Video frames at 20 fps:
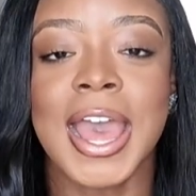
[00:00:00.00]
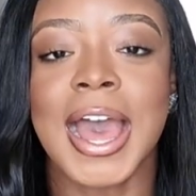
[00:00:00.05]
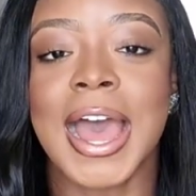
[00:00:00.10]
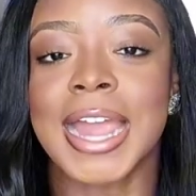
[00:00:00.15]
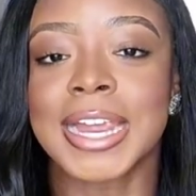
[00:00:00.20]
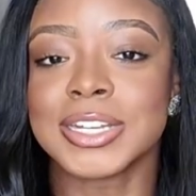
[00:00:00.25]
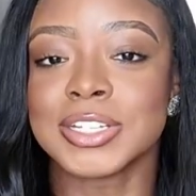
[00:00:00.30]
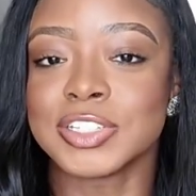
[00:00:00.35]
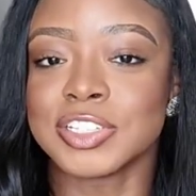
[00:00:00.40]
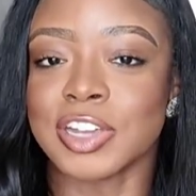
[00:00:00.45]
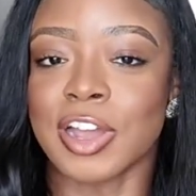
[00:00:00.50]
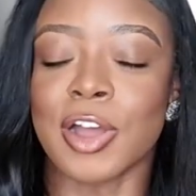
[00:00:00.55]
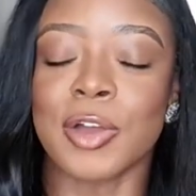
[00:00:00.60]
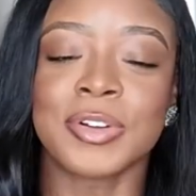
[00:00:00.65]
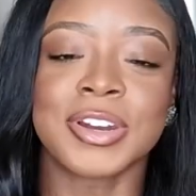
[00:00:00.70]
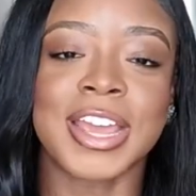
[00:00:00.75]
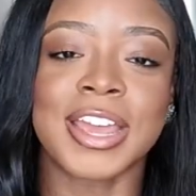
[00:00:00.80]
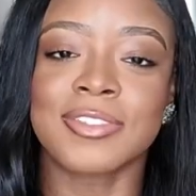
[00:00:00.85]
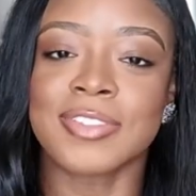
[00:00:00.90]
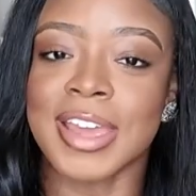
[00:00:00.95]
I
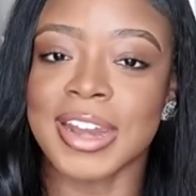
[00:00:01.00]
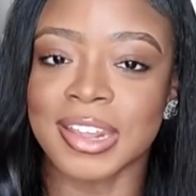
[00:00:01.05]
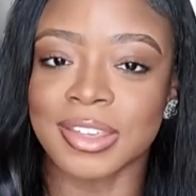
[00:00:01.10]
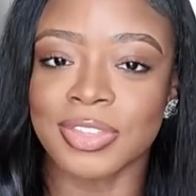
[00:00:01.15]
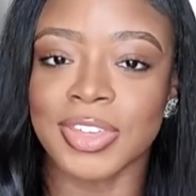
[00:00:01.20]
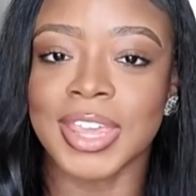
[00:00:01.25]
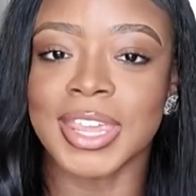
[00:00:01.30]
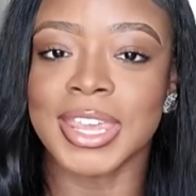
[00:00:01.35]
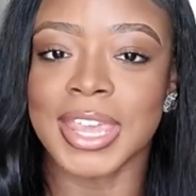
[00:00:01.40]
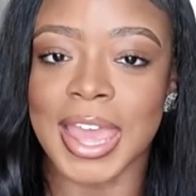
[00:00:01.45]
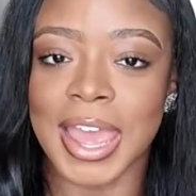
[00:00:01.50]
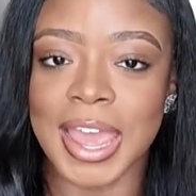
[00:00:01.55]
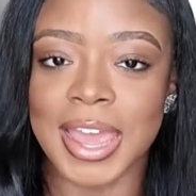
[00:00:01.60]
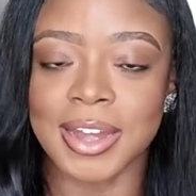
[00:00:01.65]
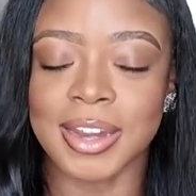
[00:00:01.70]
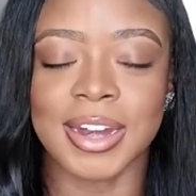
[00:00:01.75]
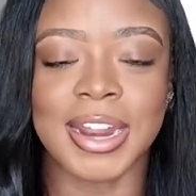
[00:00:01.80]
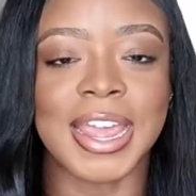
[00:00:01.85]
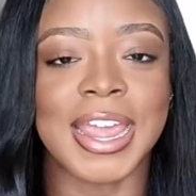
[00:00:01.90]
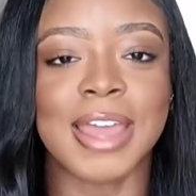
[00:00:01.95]
don't have anything
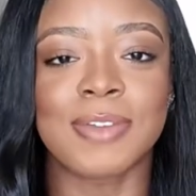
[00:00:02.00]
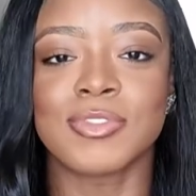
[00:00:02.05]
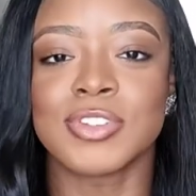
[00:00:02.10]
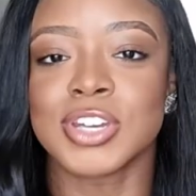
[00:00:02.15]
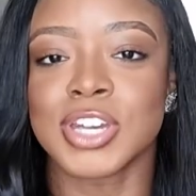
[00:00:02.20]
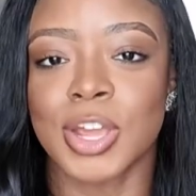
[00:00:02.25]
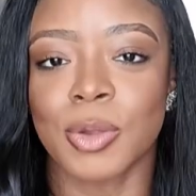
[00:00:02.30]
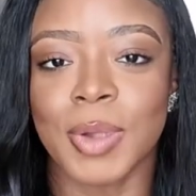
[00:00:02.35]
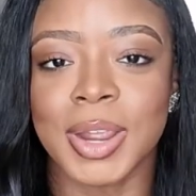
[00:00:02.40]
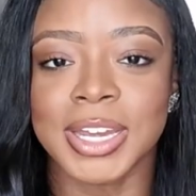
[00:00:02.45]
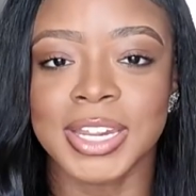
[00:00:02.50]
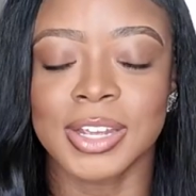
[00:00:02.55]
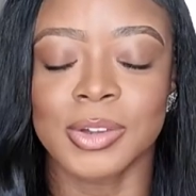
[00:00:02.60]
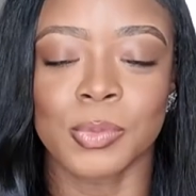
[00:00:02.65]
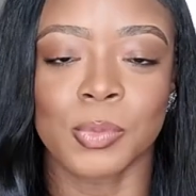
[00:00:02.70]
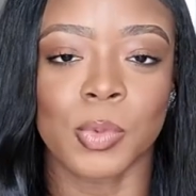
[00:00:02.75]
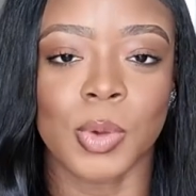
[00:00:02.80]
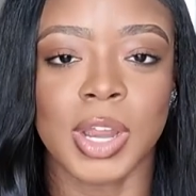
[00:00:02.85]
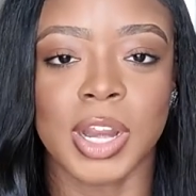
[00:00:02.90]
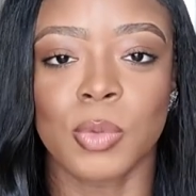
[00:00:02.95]
yet and I have no idea
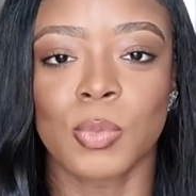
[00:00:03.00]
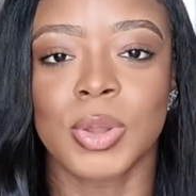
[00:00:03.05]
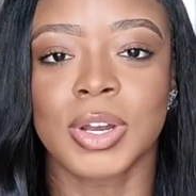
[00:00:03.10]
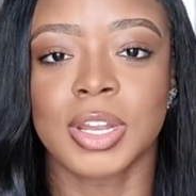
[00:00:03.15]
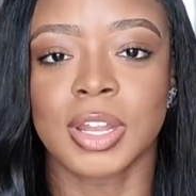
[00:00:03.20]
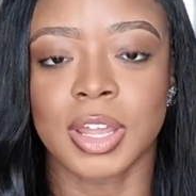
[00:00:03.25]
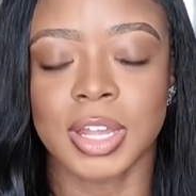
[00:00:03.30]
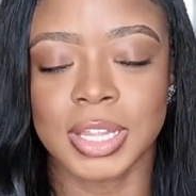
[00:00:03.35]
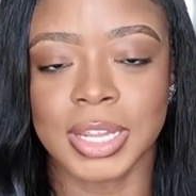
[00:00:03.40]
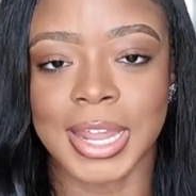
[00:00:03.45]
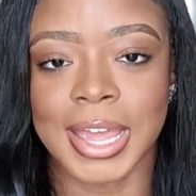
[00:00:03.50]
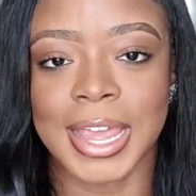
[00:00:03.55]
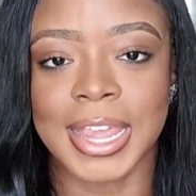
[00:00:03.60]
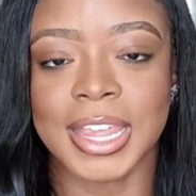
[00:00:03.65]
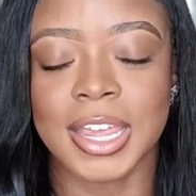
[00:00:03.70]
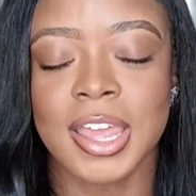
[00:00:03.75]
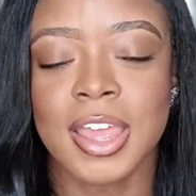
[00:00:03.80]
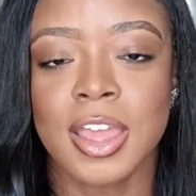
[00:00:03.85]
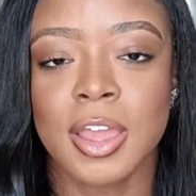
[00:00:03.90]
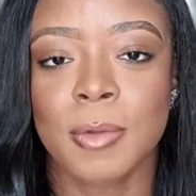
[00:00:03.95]
what it would look
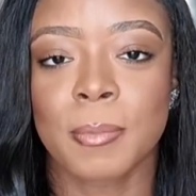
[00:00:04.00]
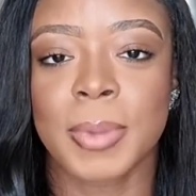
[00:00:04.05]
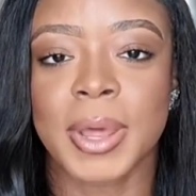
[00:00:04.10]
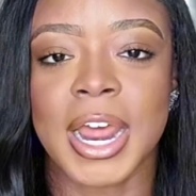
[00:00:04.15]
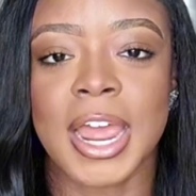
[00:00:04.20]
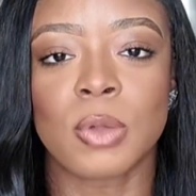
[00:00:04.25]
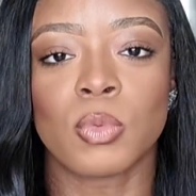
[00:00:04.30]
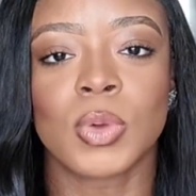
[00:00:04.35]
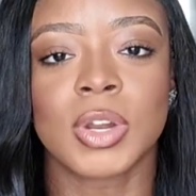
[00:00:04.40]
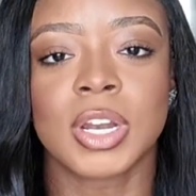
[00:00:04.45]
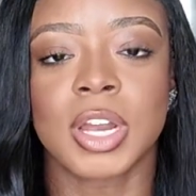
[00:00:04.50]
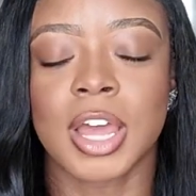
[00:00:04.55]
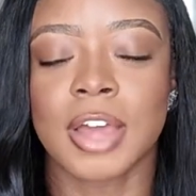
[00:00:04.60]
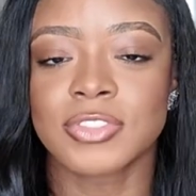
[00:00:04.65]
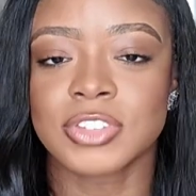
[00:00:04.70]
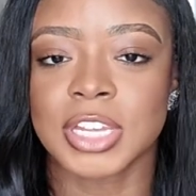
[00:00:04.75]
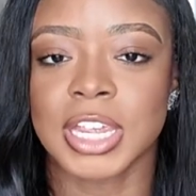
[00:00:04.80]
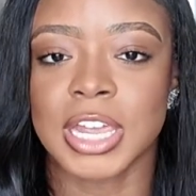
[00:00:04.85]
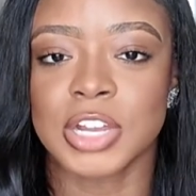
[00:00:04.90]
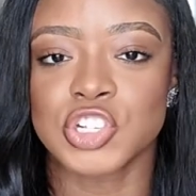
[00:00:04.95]
like, but I would
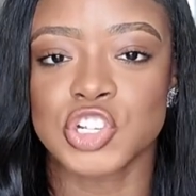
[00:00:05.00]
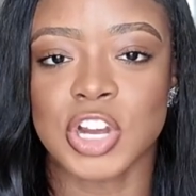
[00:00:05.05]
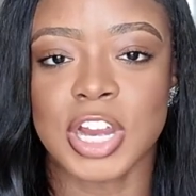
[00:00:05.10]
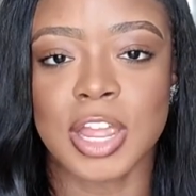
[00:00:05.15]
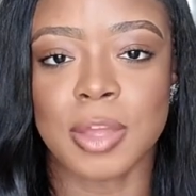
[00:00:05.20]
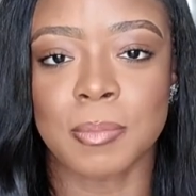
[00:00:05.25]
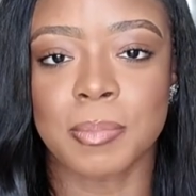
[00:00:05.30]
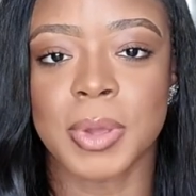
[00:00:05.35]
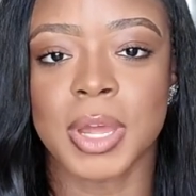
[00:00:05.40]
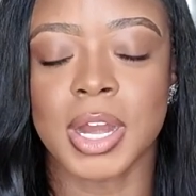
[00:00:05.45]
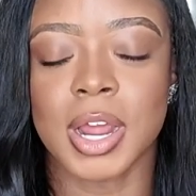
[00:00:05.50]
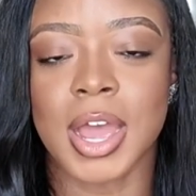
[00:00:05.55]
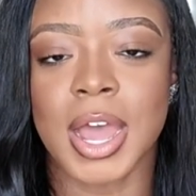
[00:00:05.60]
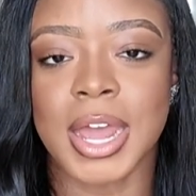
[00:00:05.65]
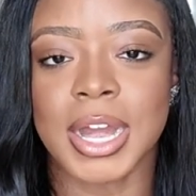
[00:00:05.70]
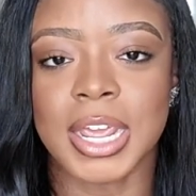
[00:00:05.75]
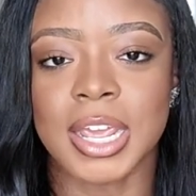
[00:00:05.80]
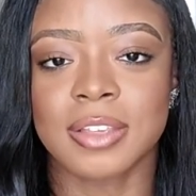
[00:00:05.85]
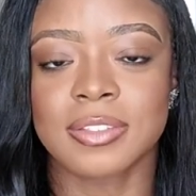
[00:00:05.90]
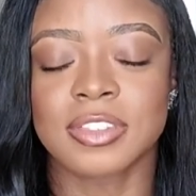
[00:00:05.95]
love to get your input
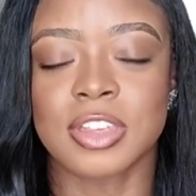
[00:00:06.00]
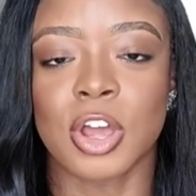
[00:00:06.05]
on it.